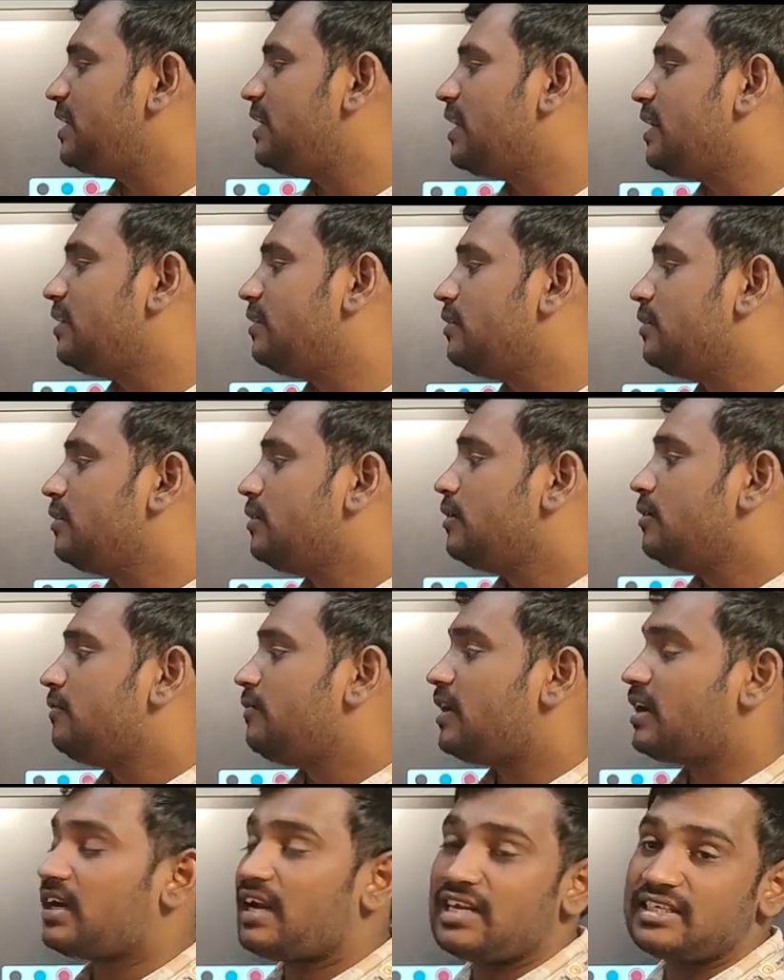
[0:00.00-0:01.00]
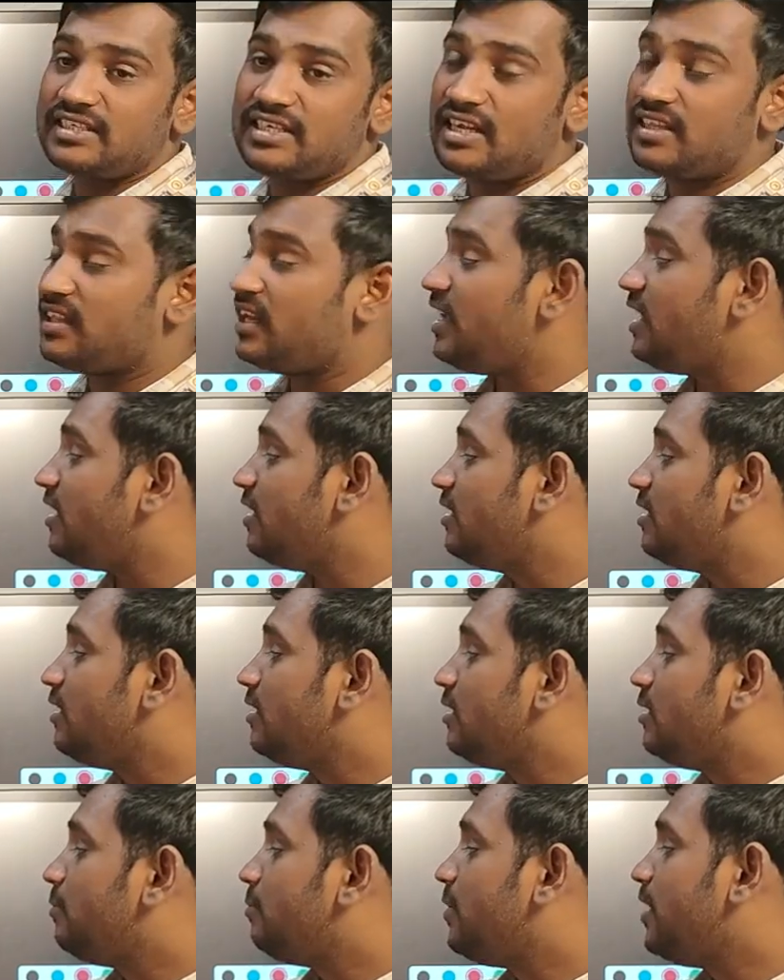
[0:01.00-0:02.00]
P9. For cluster 3,
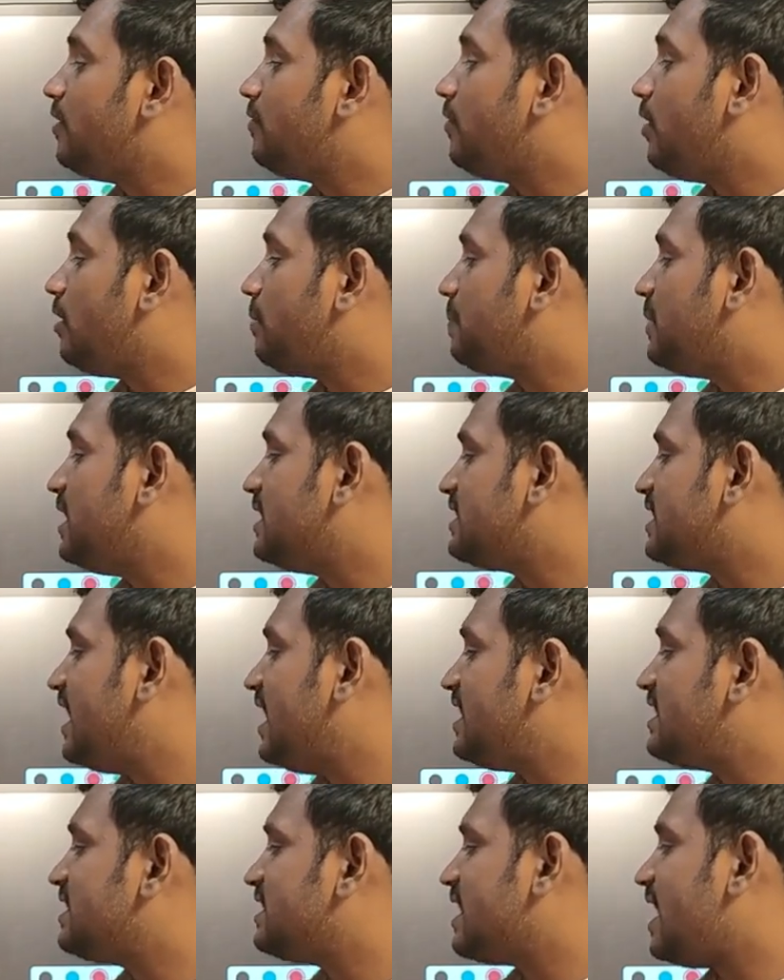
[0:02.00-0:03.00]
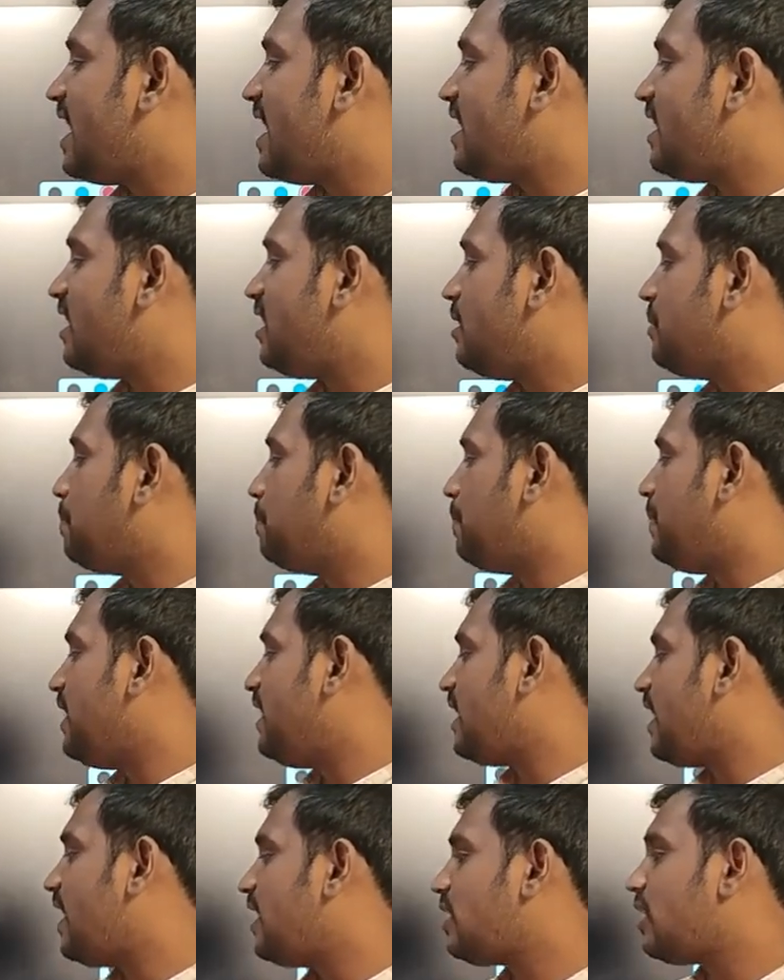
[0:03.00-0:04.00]
P4, P6 and
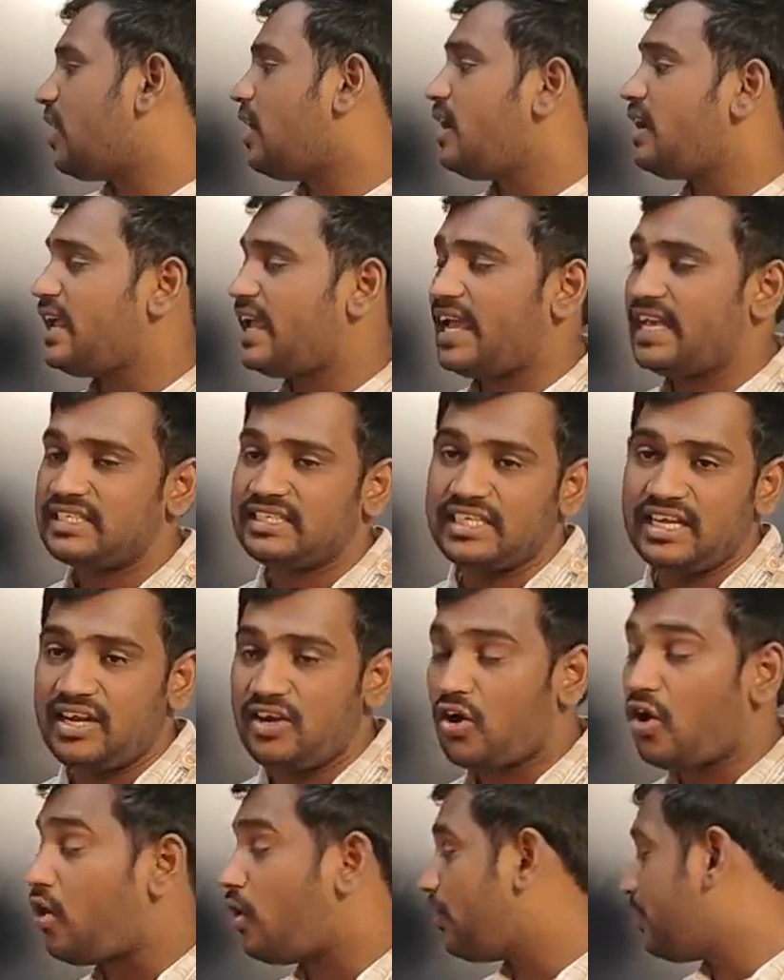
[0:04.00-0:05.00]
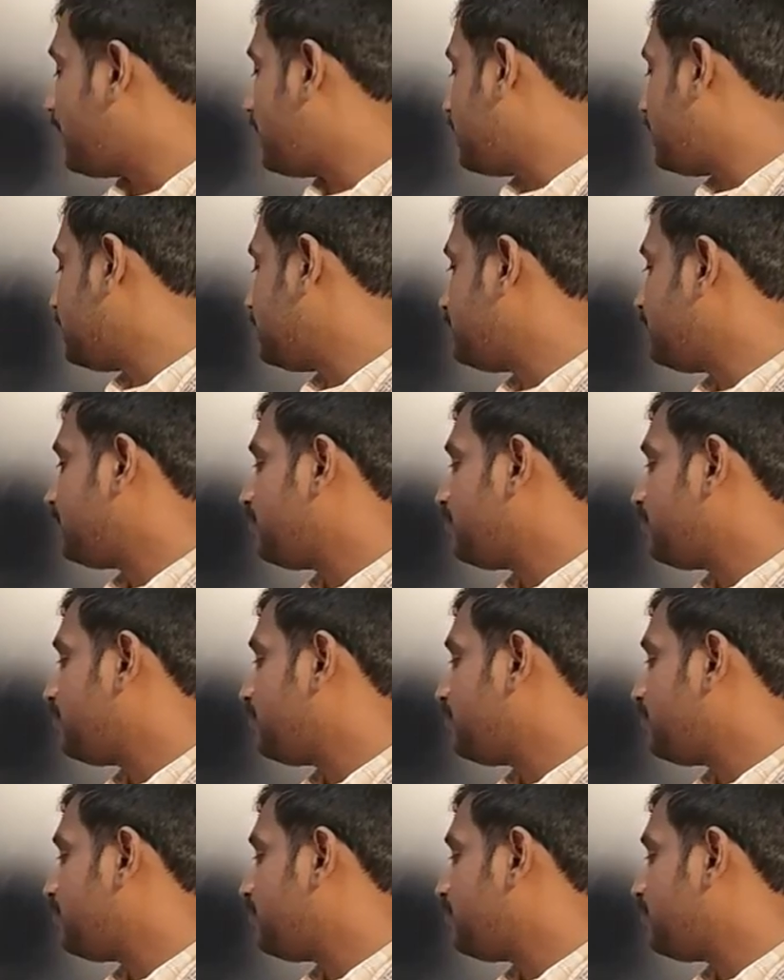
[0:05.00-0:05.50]
P8 are assigned already.